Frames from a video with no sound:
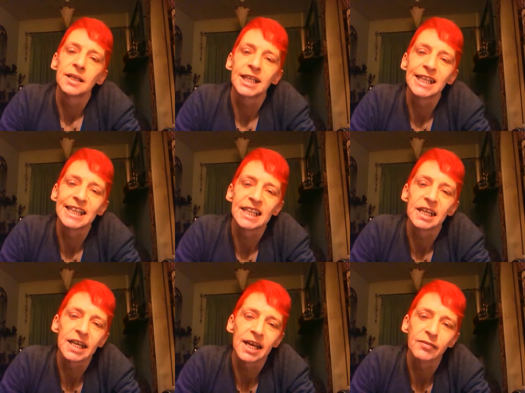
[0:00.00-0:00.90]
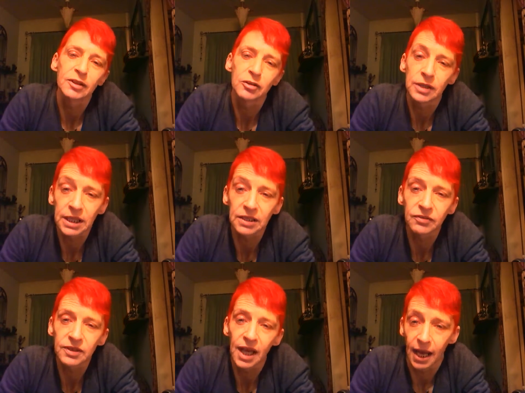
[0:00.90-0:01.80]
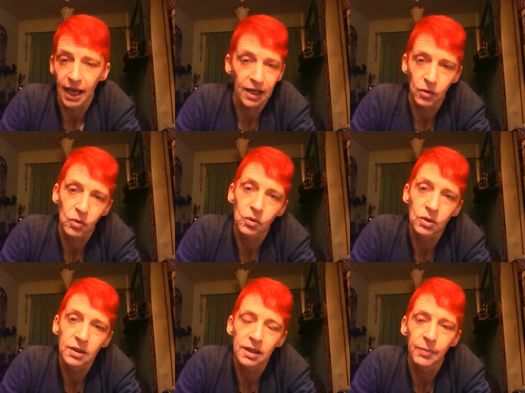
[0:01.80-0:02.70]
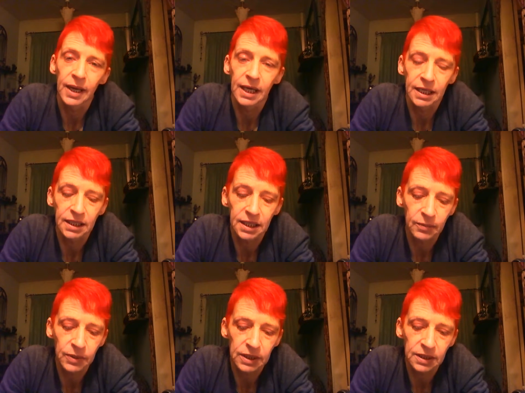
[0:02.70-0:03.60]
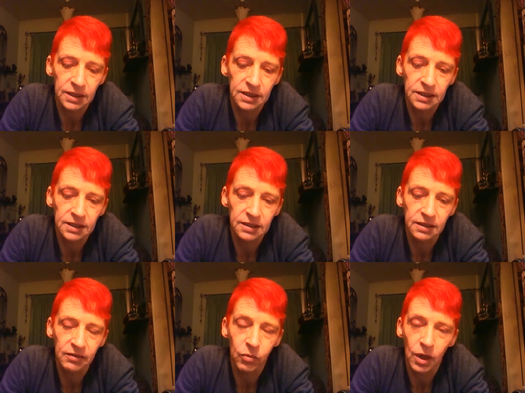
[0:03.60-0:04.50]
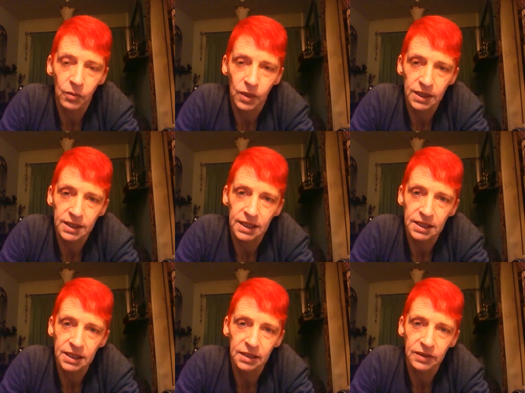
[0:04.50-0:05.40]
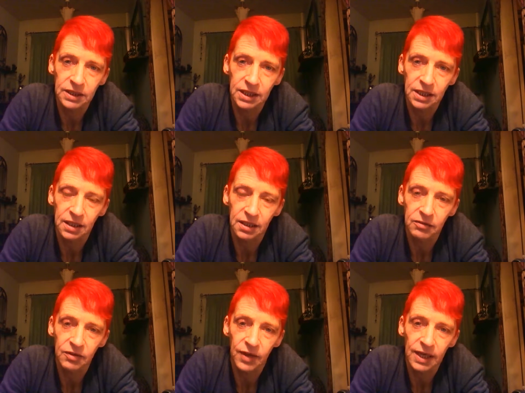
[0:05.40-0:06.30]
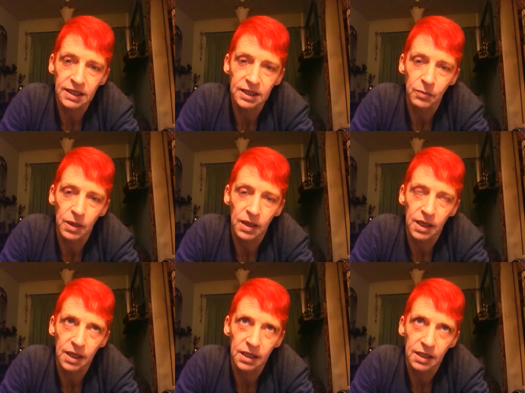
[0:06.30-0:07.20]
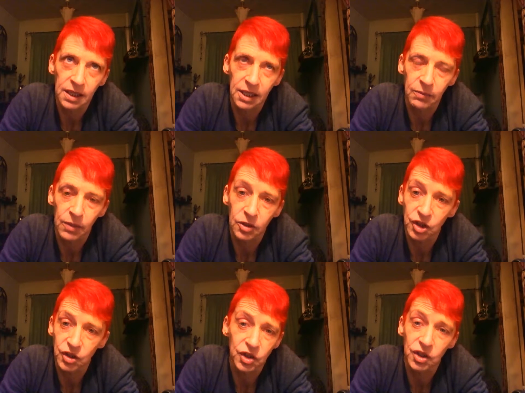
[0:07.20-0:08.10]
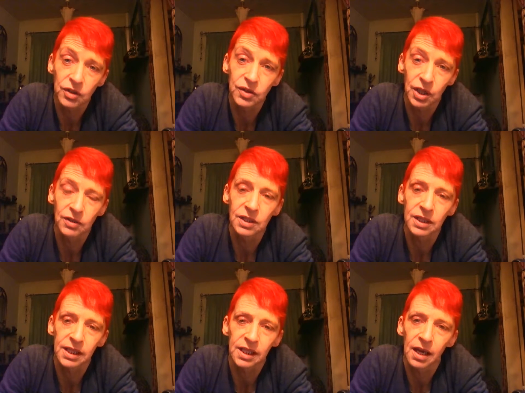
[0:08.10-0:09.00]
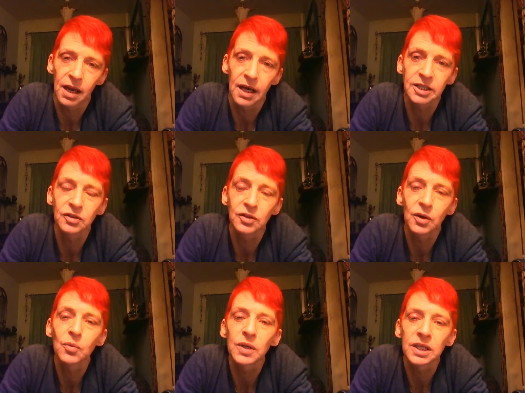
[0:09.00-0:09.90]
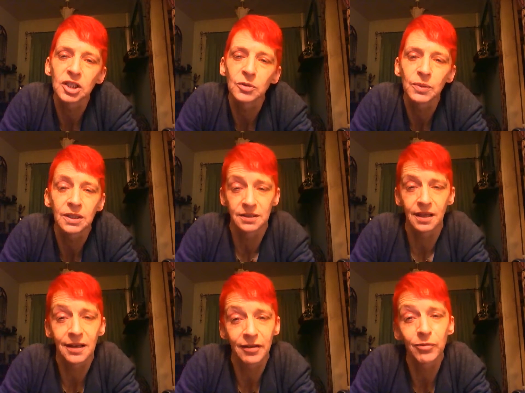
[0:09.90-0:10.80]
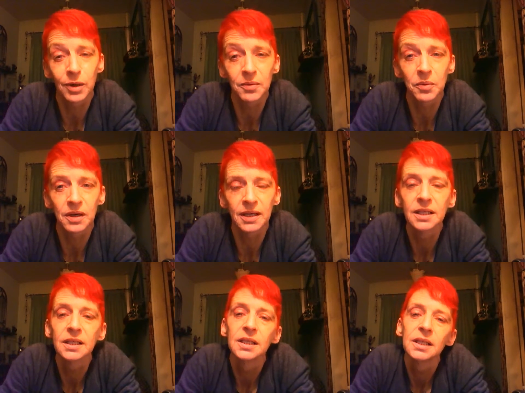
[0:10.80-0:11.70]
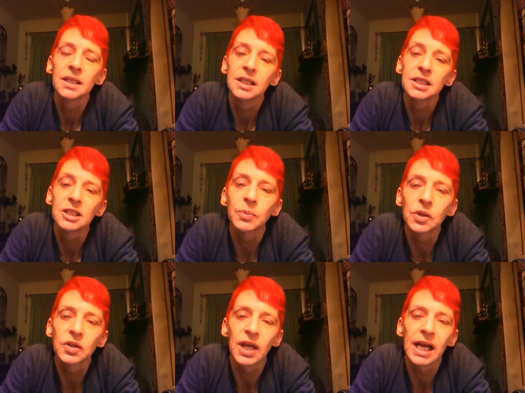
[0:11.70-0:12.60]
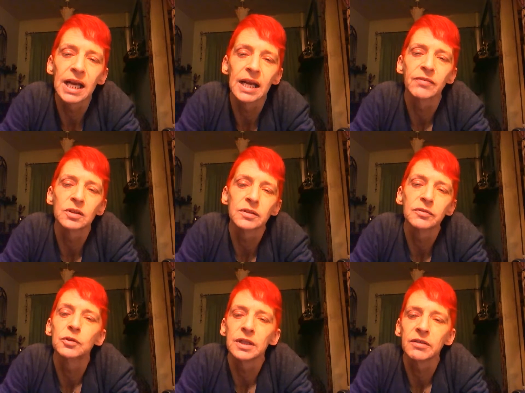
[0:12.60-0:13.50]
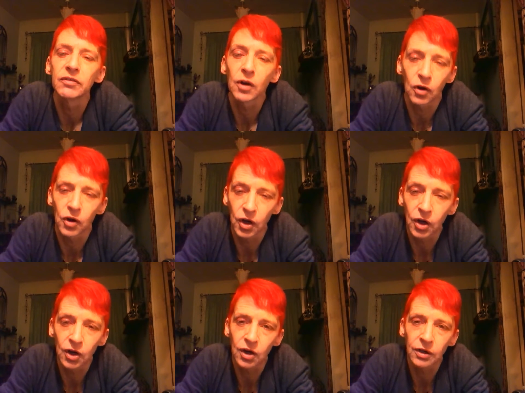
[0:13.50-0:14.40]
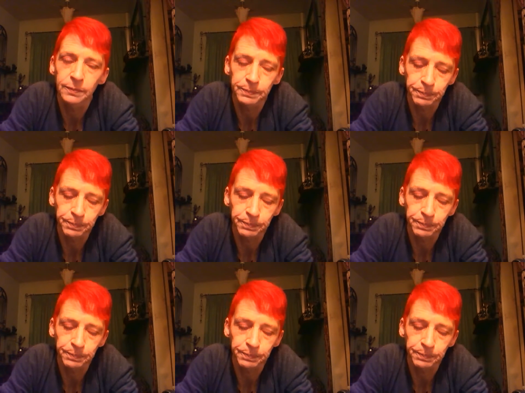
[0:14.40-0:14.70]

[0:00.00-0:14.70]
clearly I haven't grieved at all about Inky because of YY's sensitivity and her reflecting my emotions so totally. I do not wish, because I love YY, to put that level of grief on her.